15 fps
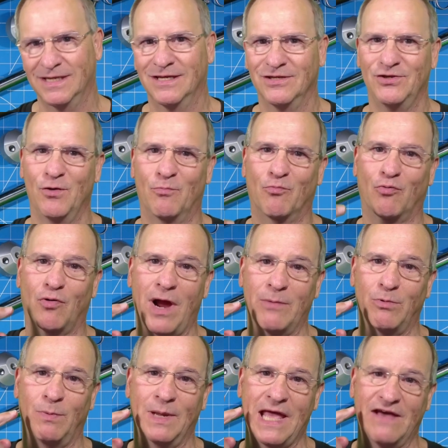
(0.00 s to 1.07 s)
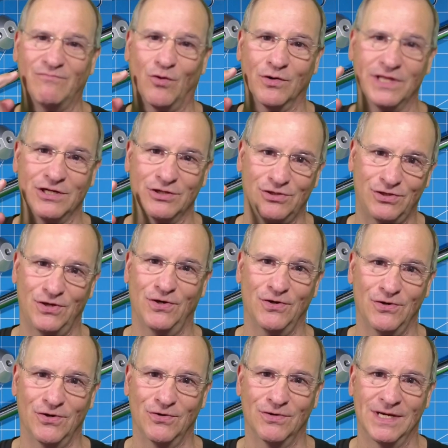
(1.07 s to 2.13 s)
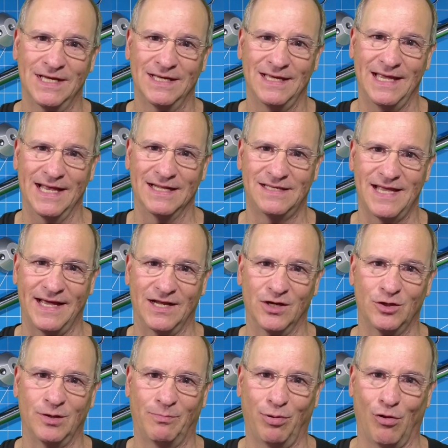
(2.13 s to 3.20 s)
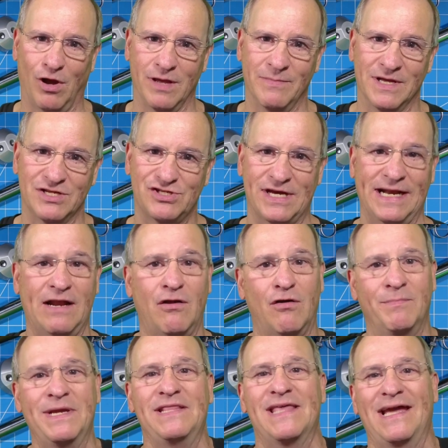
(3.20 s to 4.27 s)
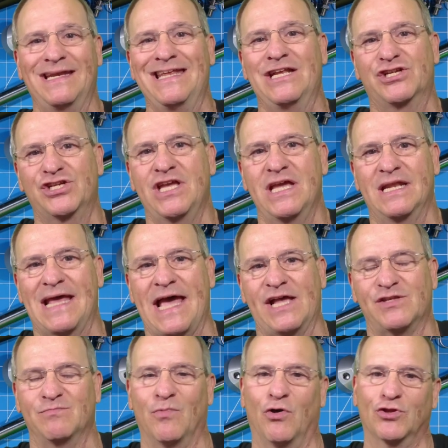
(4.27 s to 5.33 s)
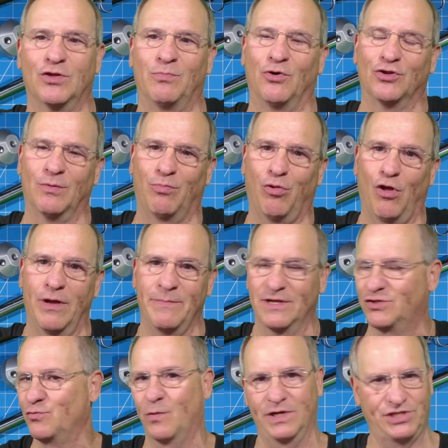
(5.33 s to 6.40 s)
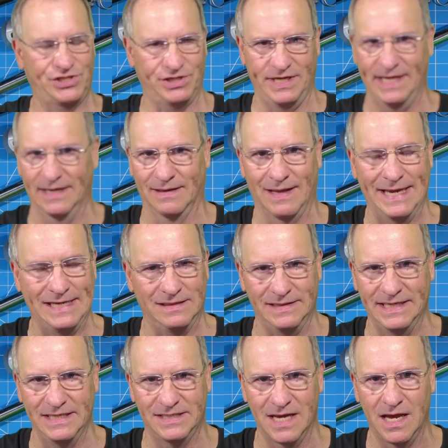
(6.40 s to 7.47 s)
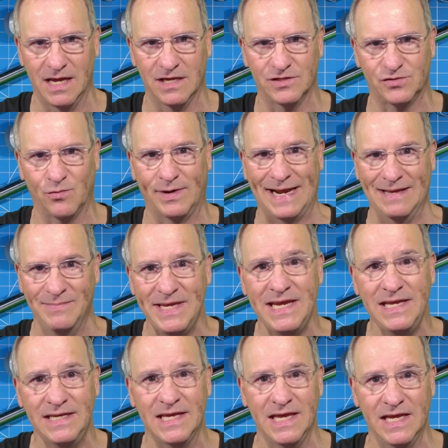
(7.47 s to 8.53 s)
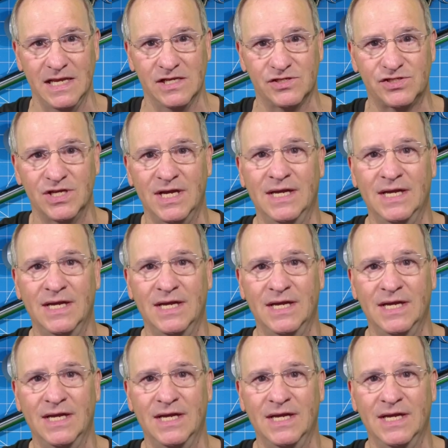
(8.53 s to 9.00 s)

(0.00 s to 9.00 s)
you probably have more than 2 antenna deployments. And I don't mean that each kit has multiple deployments, which it likely does. What I mean is